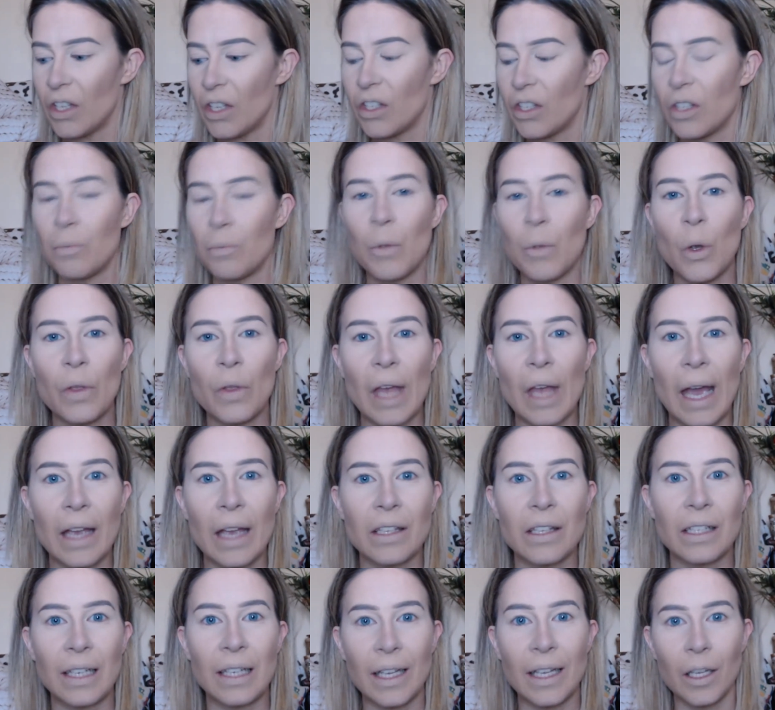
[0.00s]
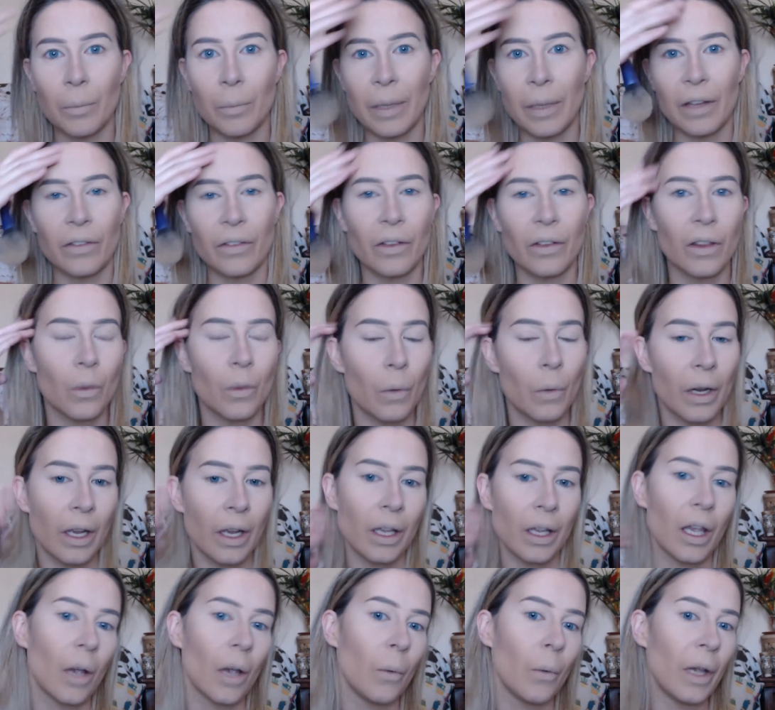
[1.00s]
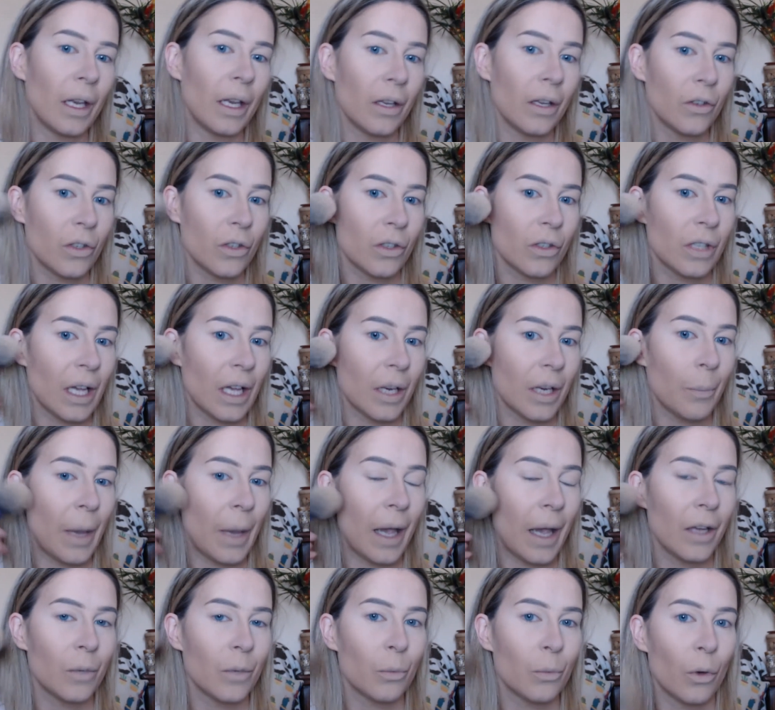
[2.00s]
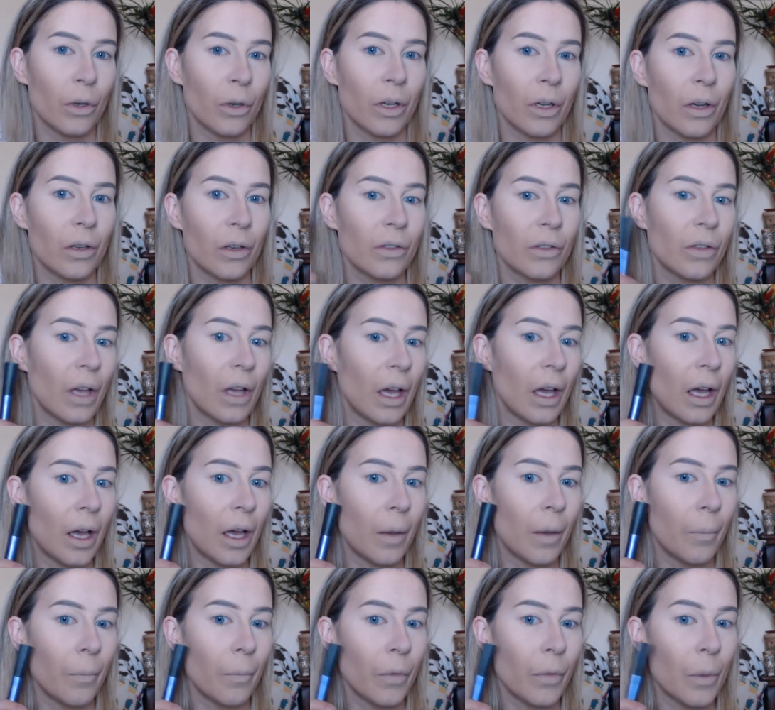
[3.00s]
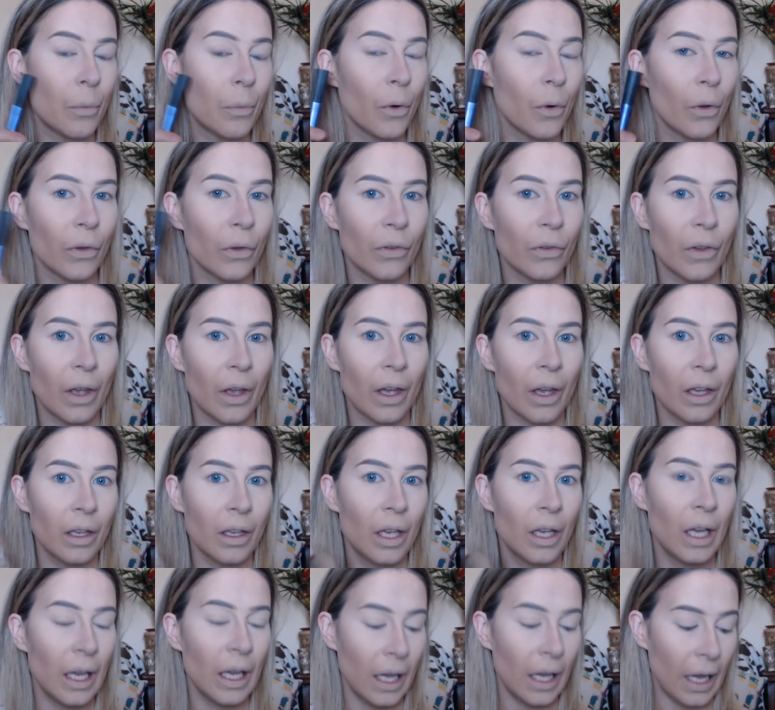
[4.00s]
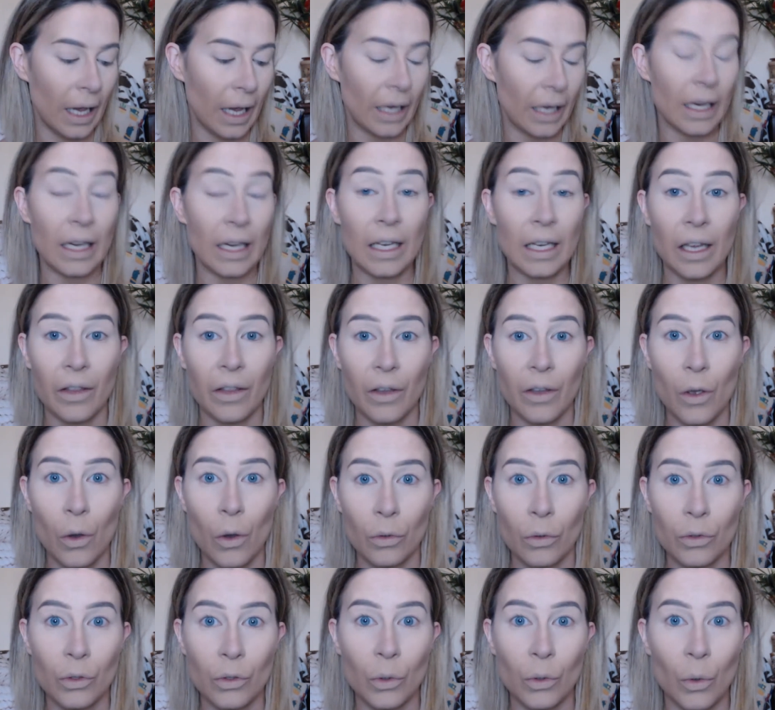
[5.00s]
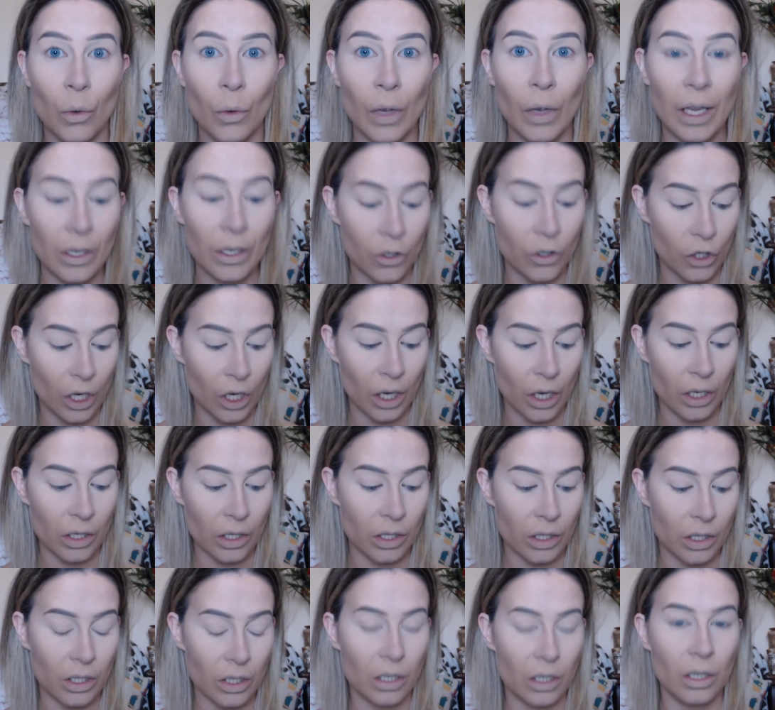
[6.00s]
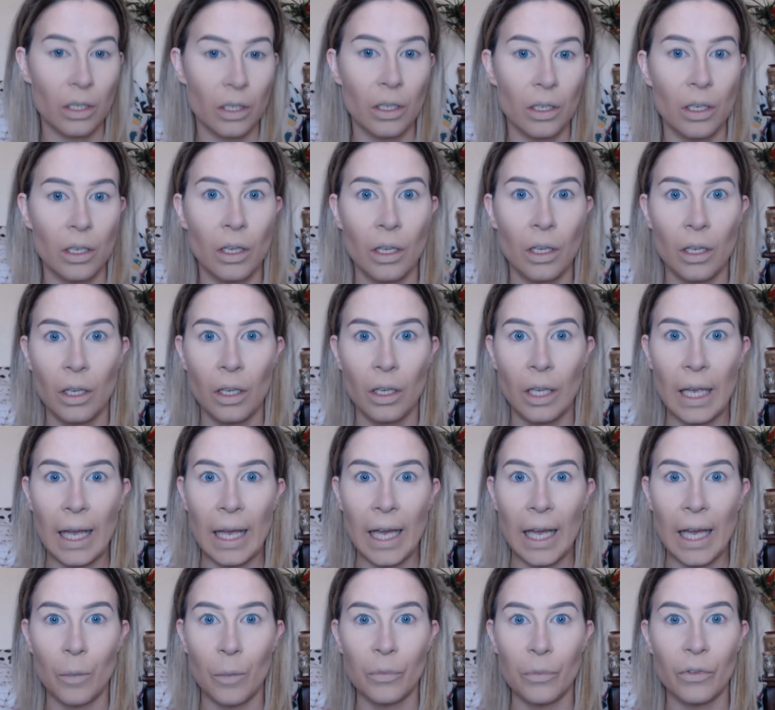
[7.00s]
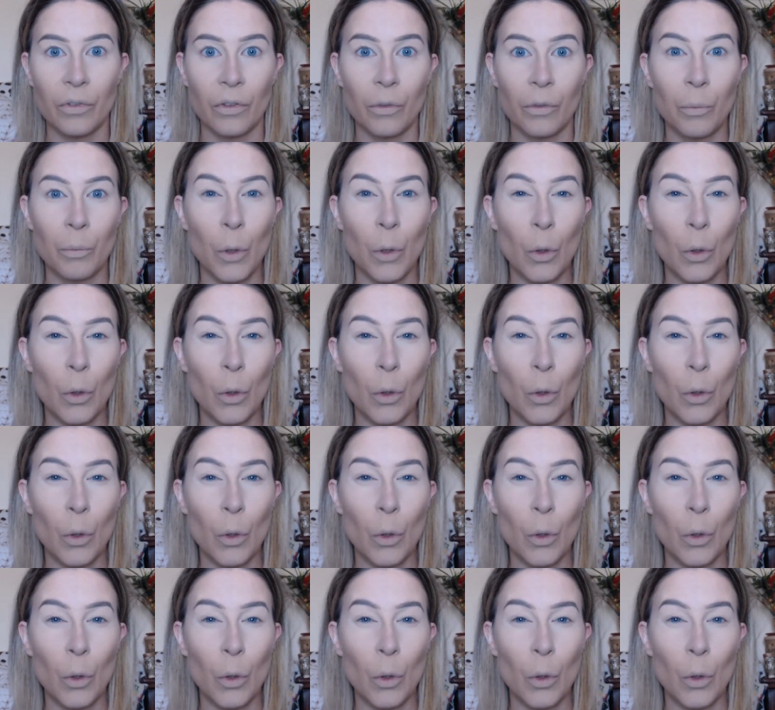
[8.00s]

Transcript: smooth it out a little bit, so that when I go in and just add a powder product, the bronzer and any other contour, it just helps a